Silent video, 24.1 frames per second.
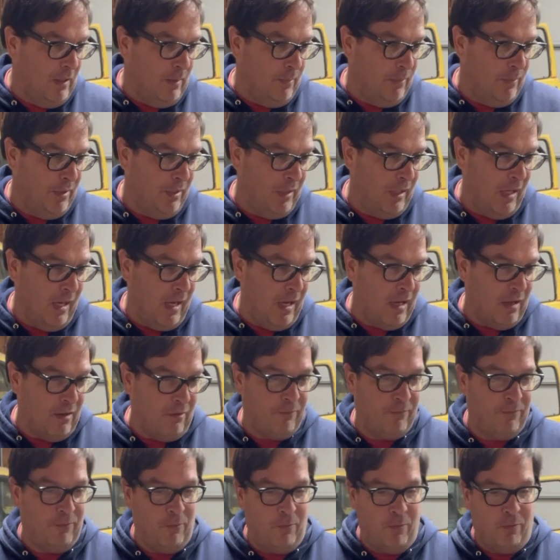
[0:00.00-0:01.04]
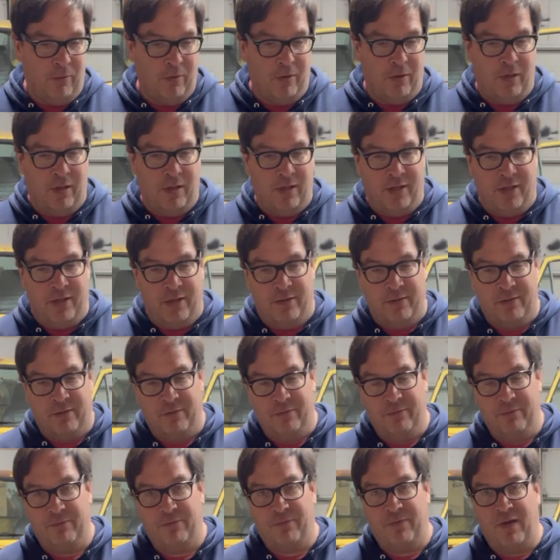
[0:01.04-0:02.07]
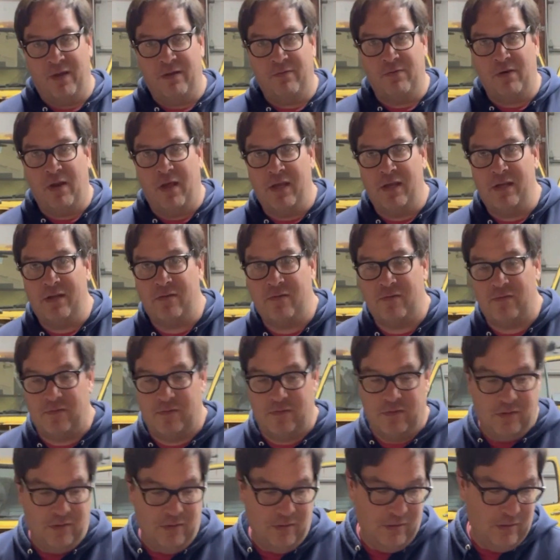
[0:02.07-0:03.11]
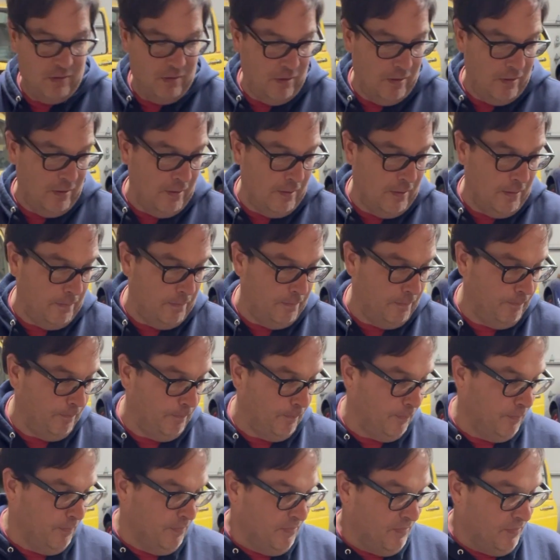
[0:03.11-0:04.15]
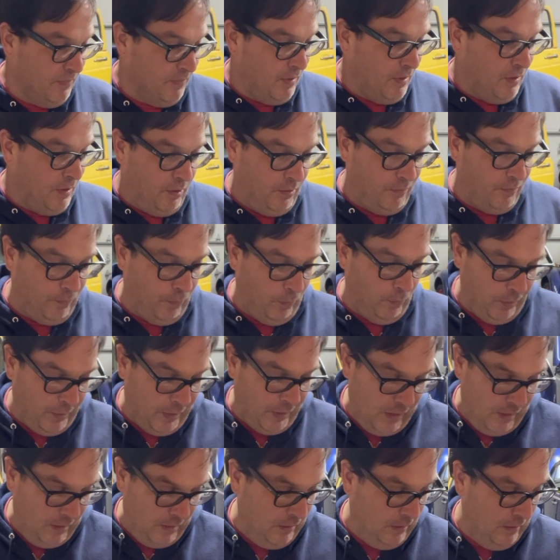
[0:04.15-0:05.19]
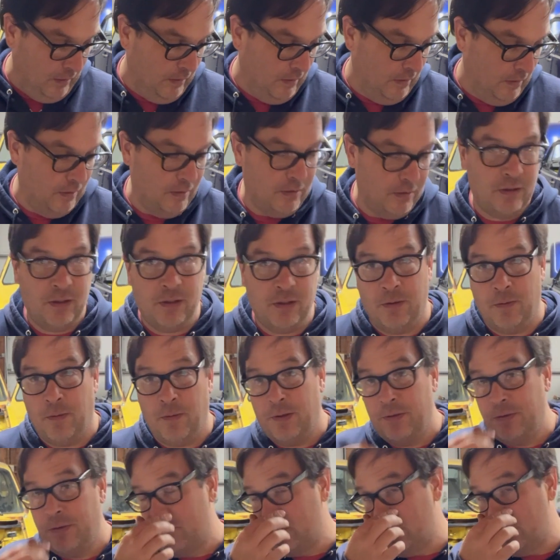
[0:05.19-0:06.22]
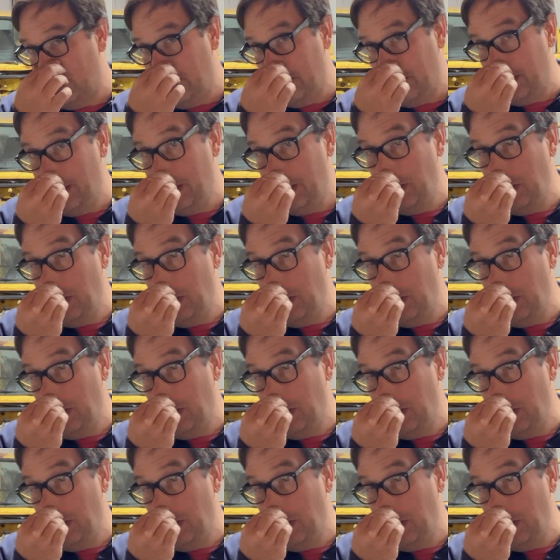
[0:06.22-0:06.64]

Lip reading: But yeah, for 5 nights of working, you know, on the truck,